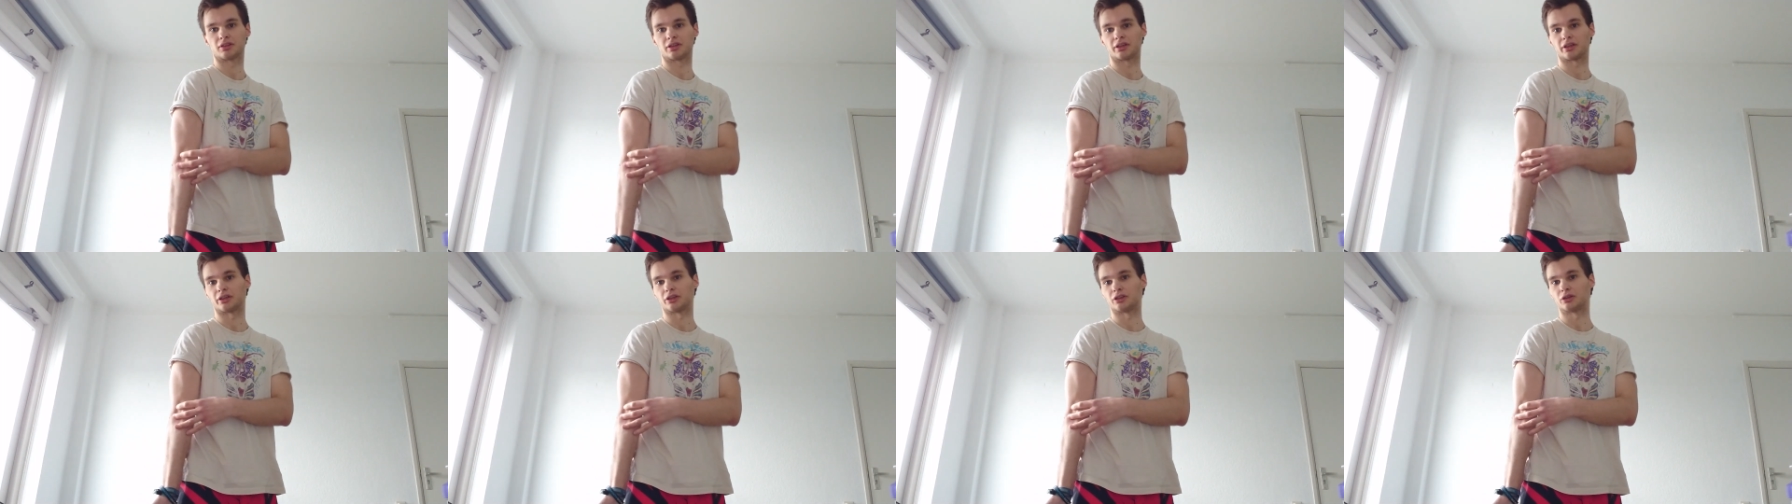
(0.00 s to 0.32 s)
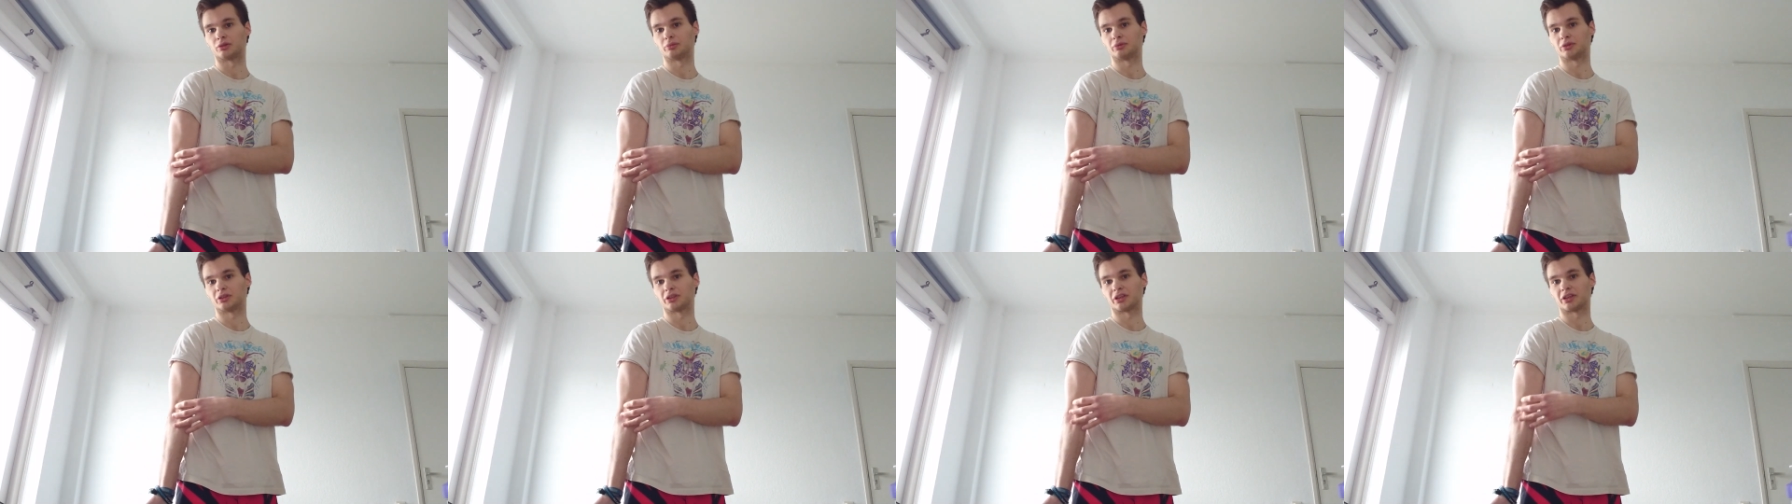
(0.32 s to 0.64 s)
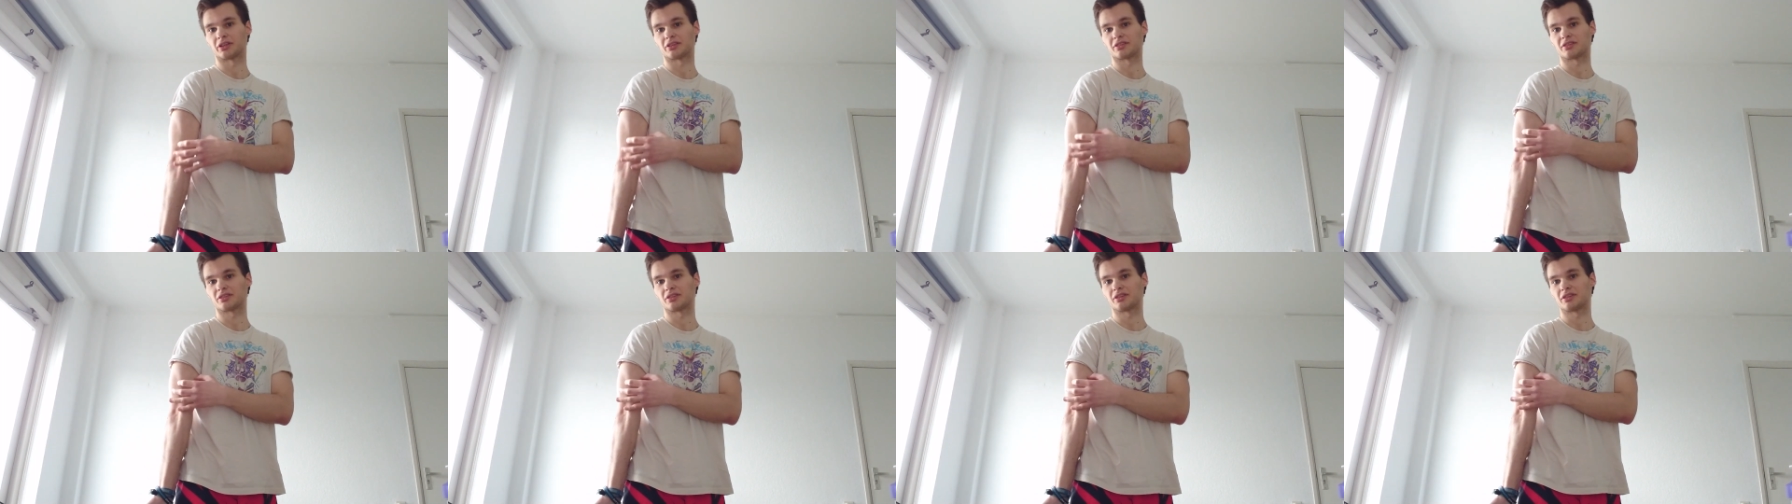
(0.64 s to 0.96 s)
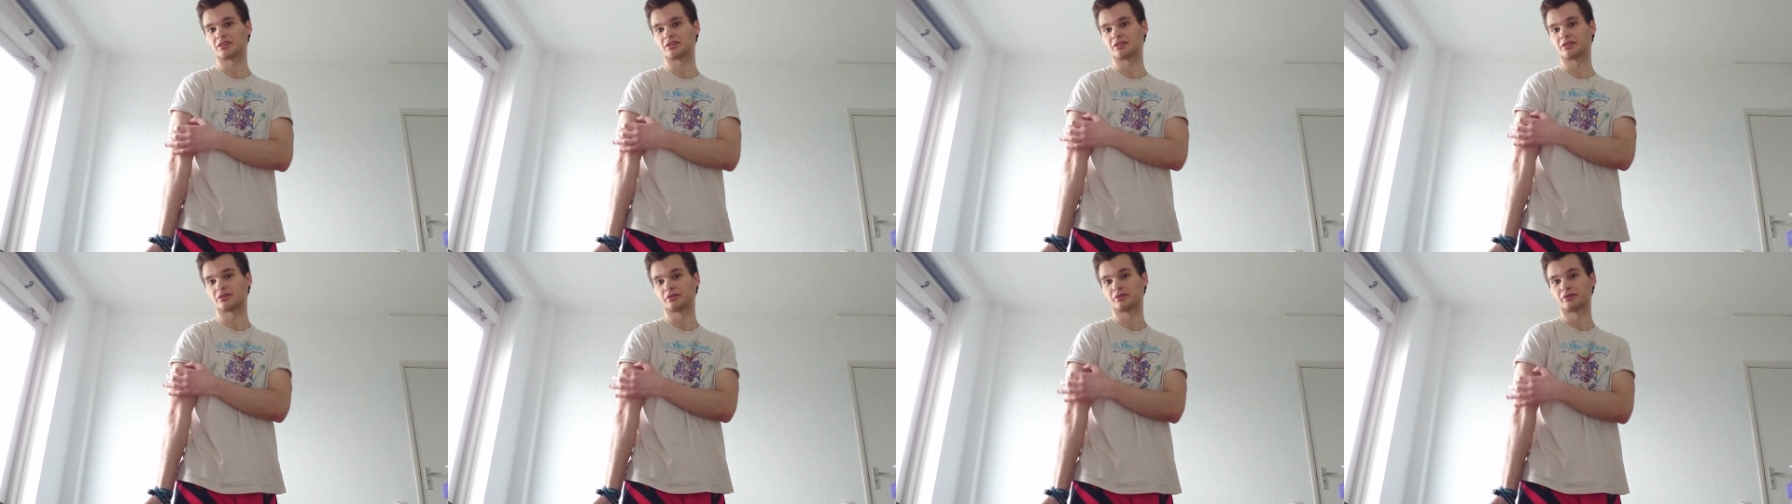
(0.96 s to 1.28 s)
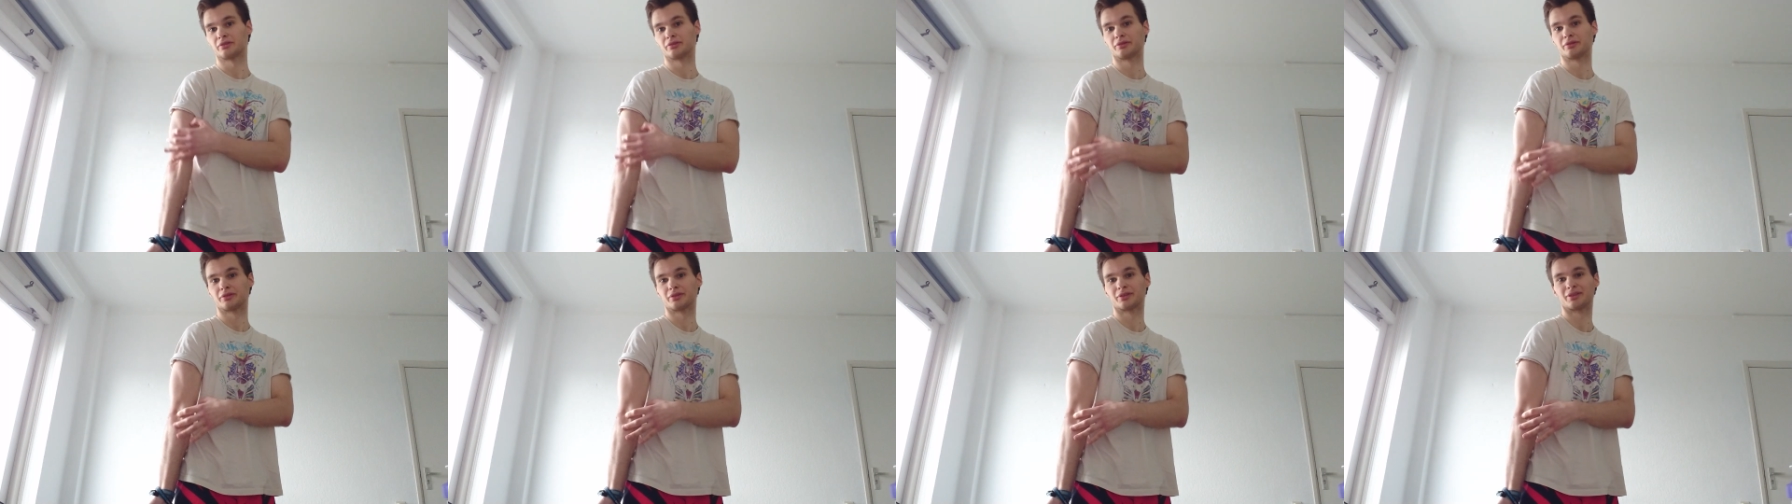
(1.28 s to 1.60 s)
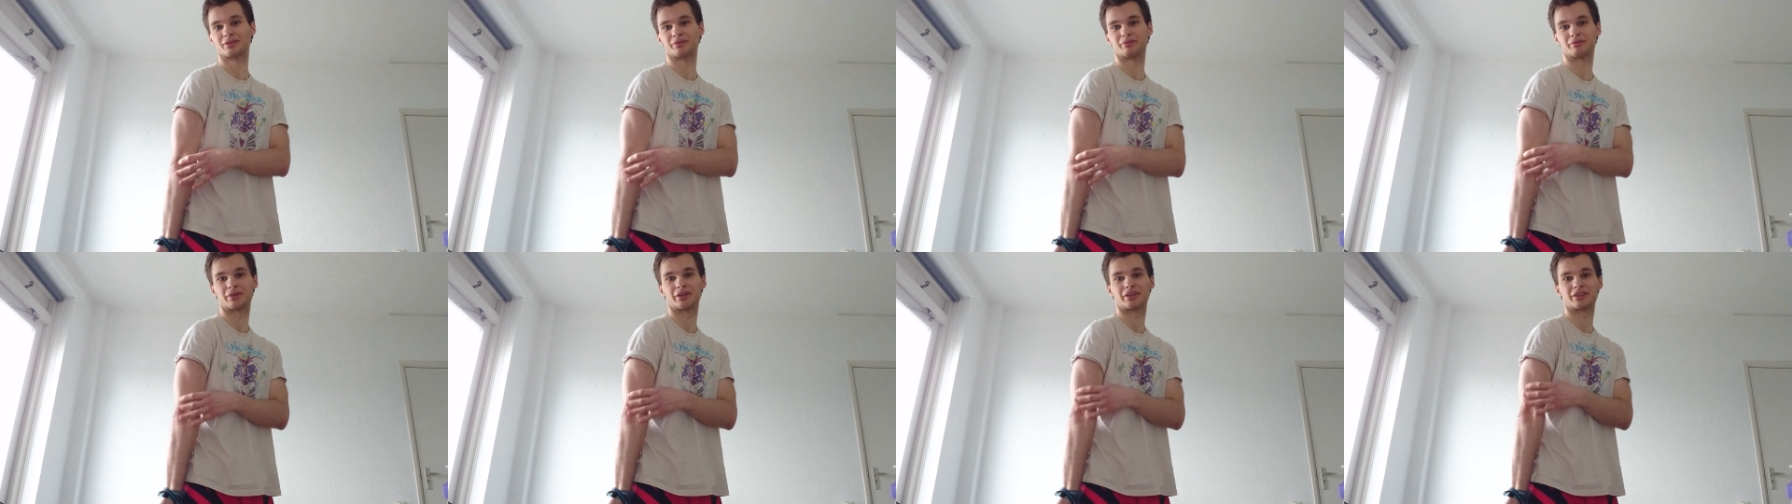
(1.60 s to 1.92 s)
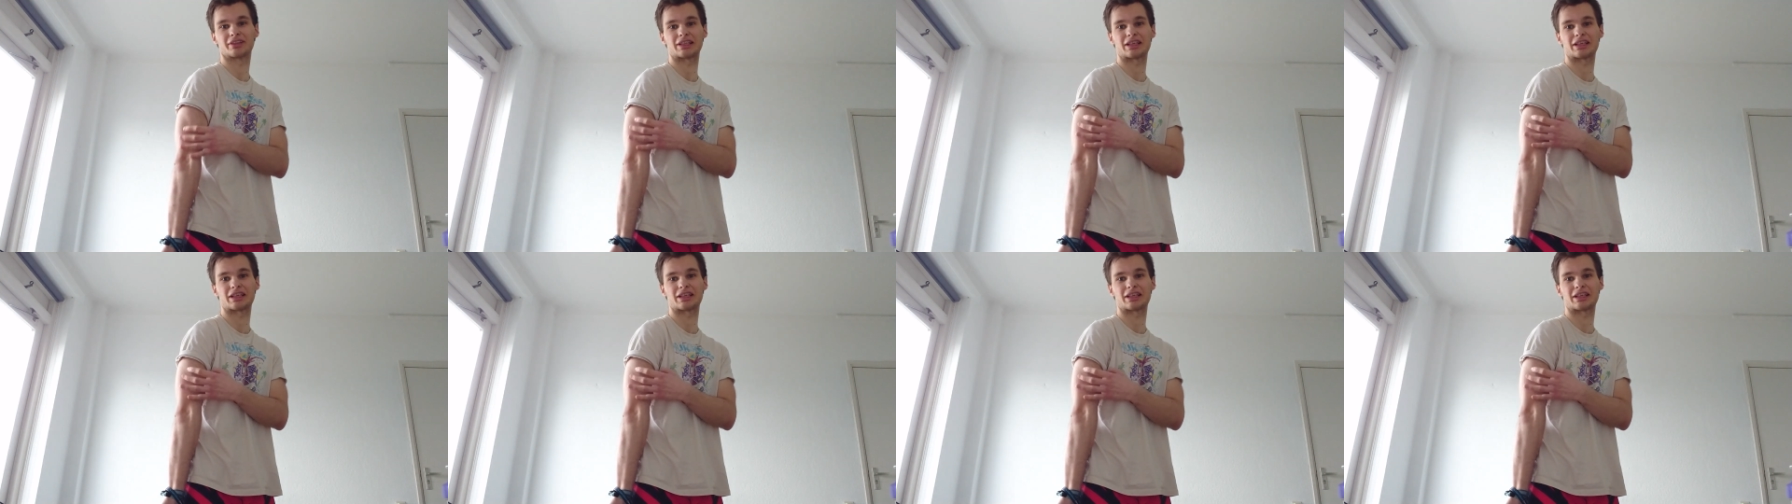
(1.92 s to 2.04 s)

I hope you can see it. My